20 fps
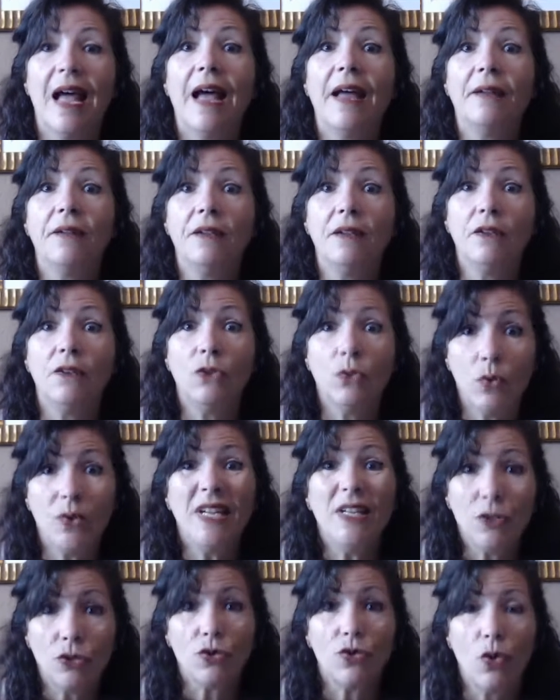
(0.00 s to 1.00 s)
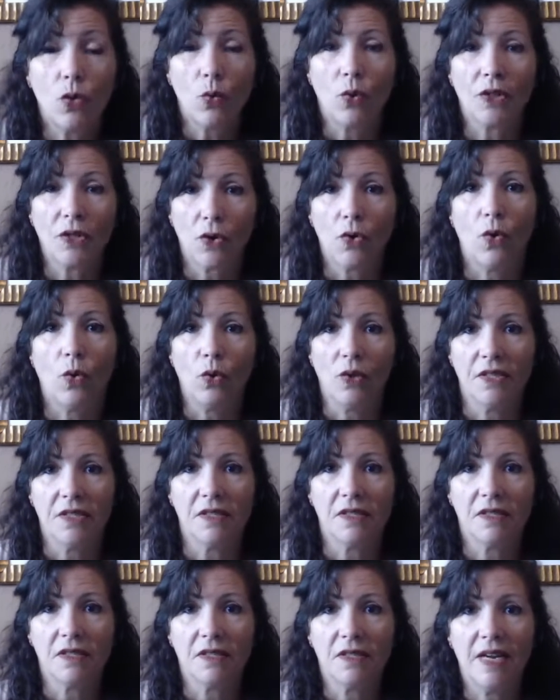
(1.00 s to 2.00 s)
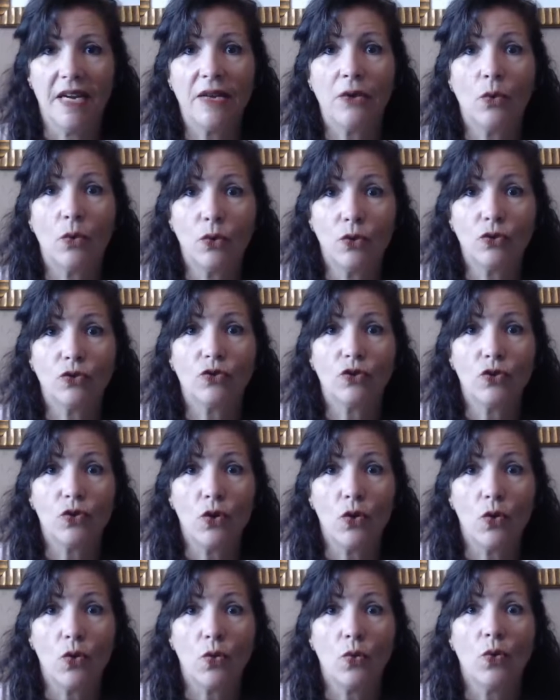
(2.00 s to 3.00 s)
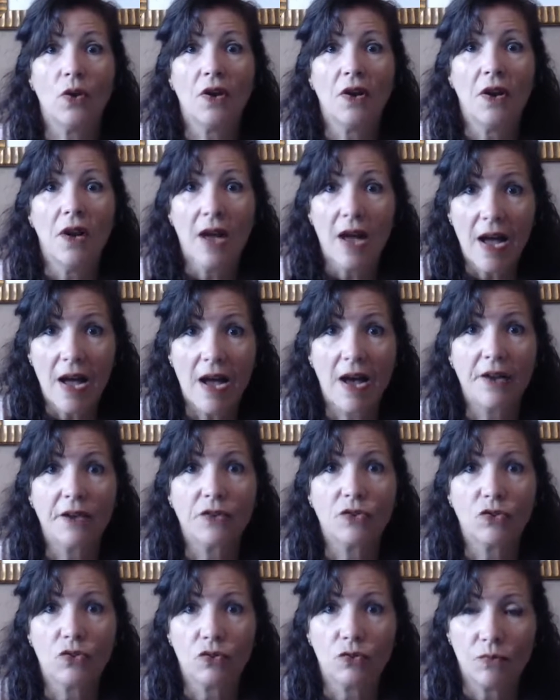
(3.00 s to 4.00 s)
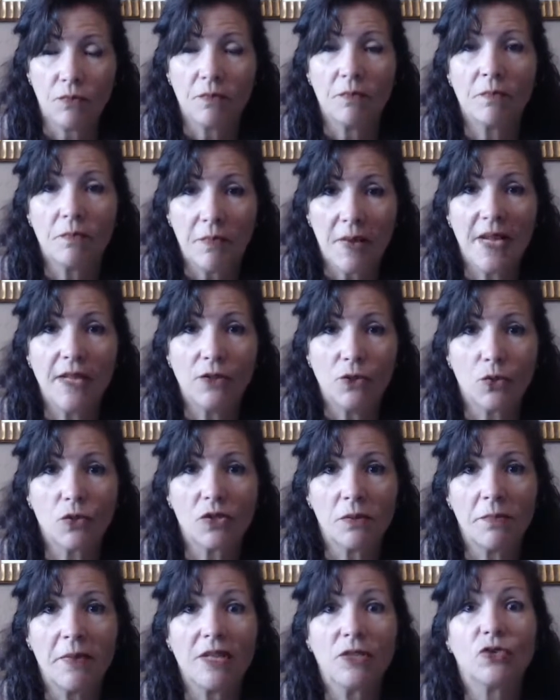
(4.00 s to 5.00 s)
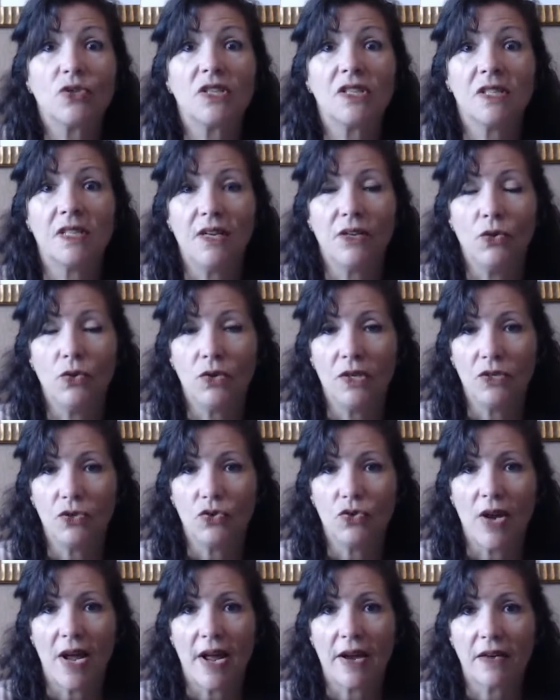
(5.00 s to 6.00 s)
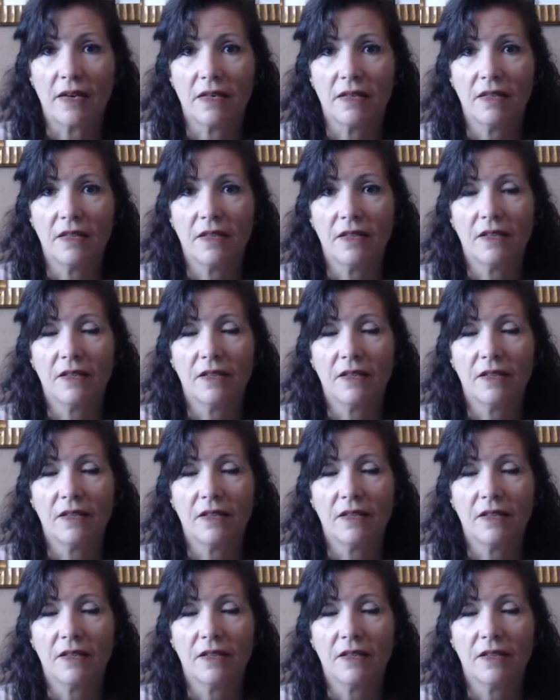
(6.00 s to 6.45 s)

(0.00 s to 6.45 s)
and you need to know what the goal is in order to know how to make those metrics that you can track.